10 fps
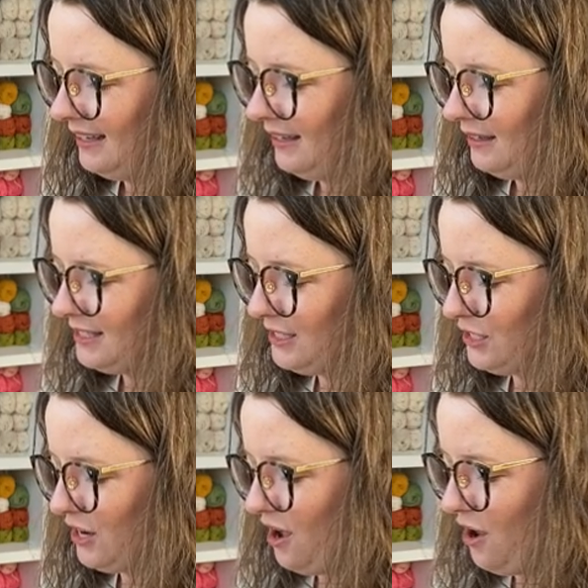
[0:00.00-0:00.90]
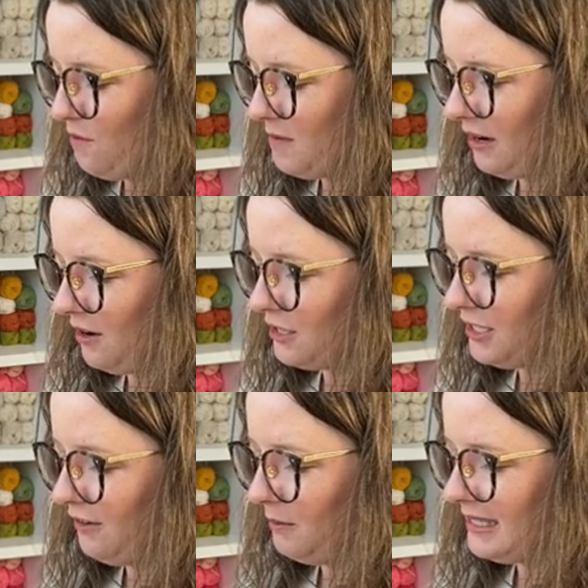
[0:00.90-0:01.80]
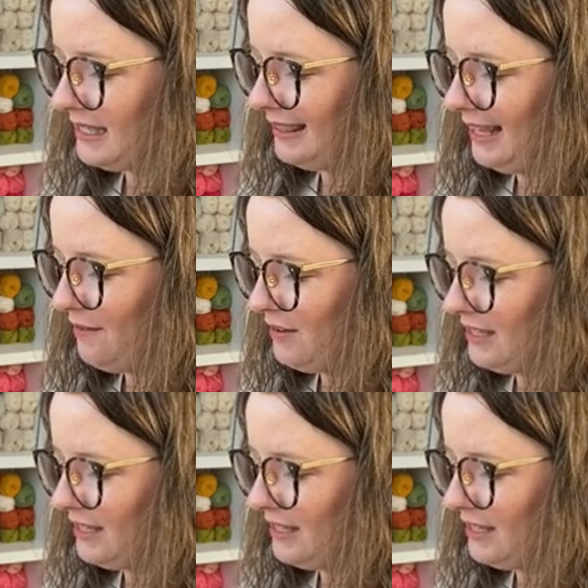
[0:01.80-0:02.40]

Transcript: Stock, oh my gosh, everybody's loving the